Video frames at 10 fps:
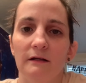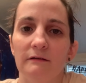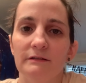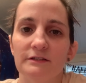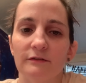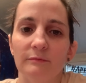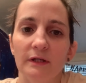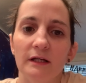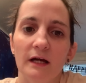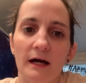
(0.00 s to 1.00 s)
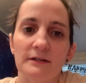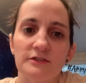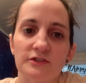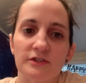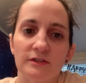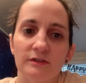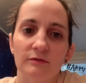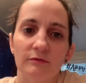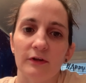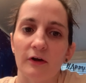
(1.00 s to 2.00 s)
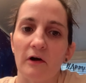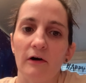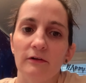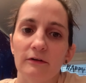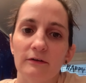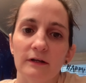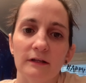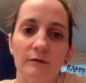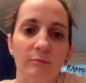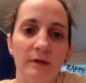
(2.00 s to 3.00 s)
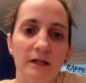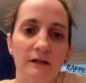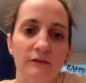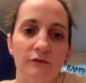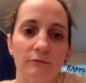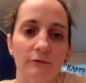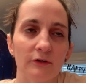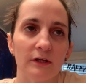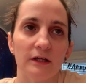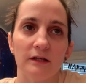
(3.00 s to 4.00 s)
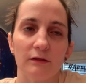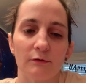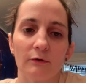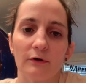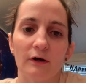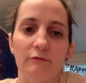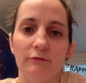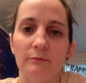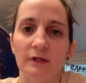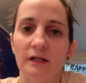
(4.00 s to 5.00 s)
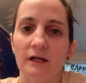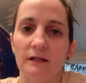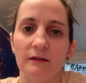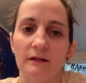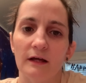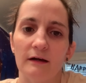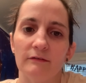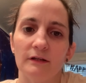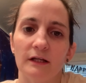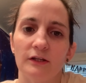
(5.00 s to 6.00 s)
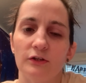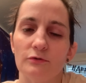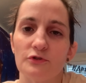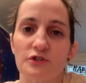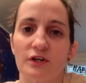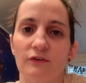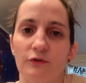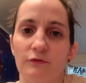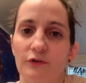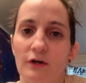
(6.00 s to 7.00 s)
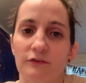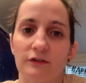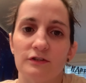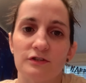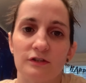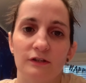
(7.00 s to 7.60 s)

Even to me, I just, the color and the beans really throw it off for me and having like huge chunks of sausage.